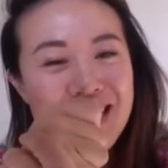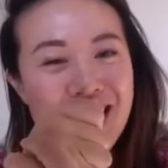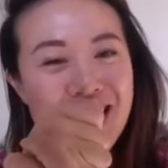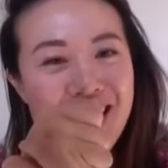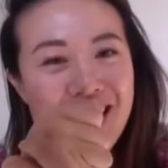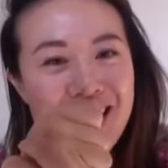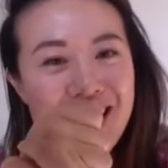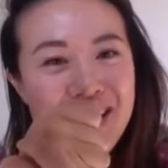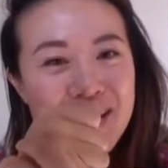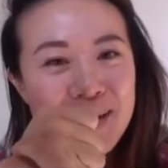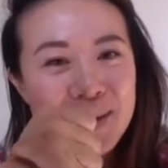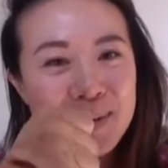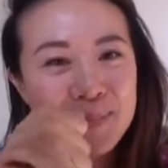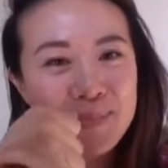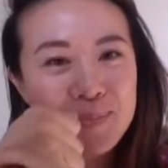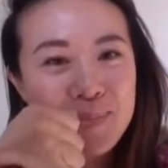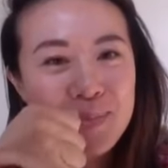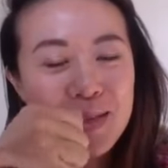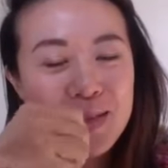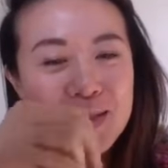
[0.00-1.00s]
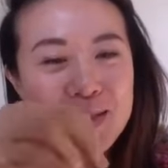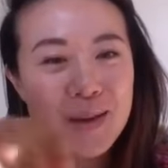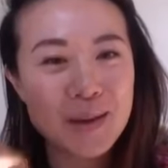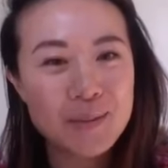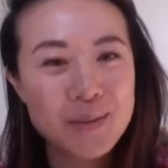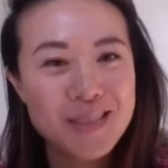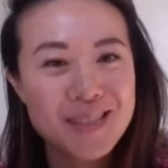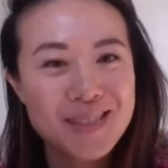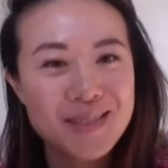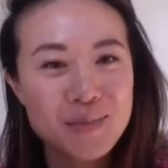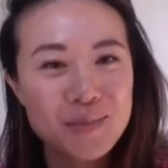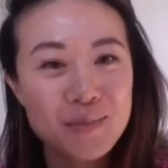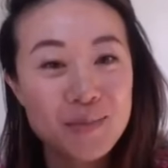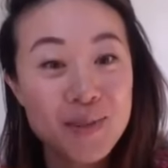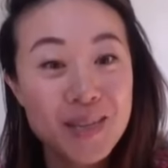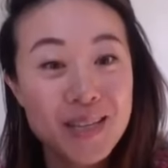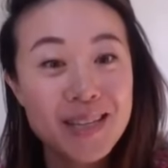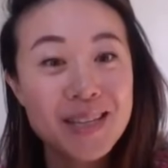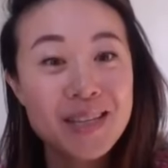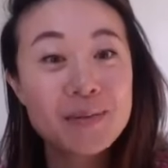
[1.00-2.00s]
So I was
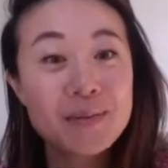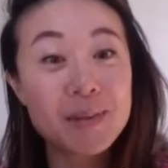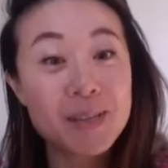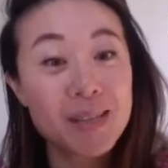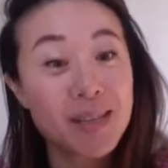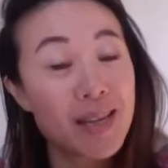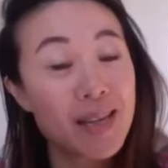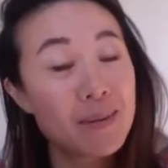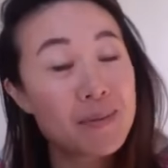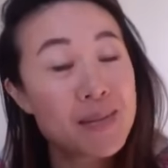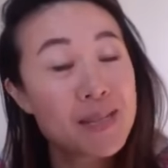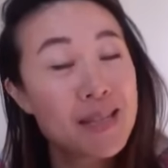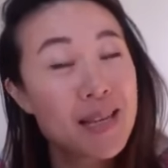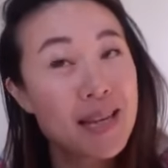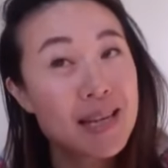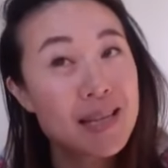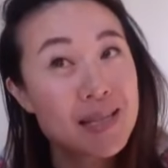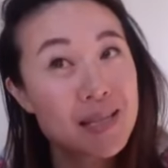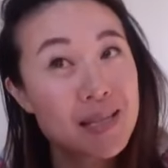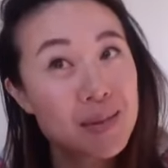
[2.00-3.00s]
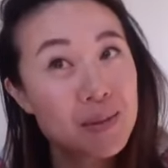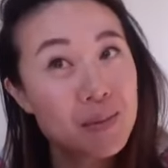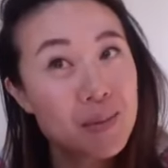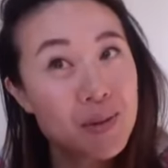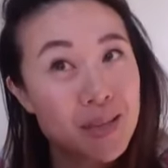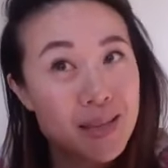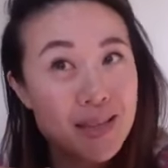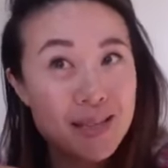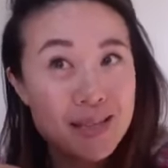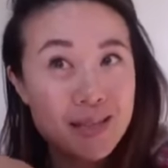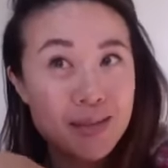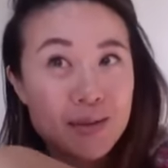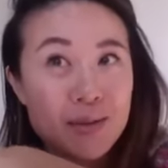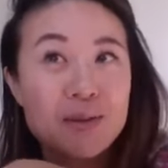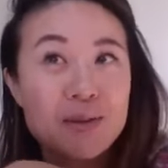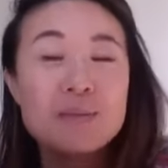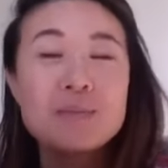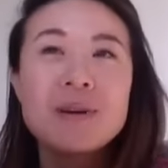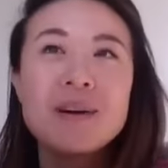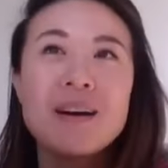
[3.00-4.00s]
really, really obsessed with this
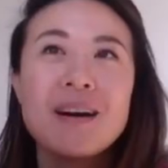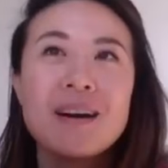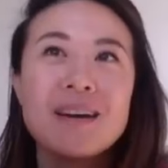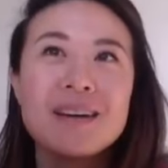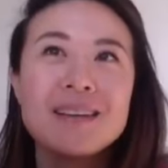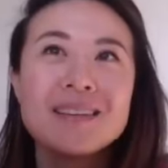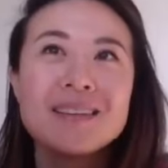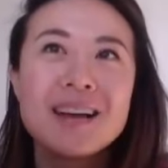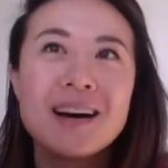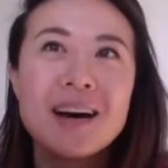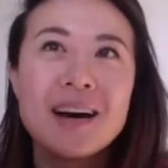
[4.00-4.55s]
group called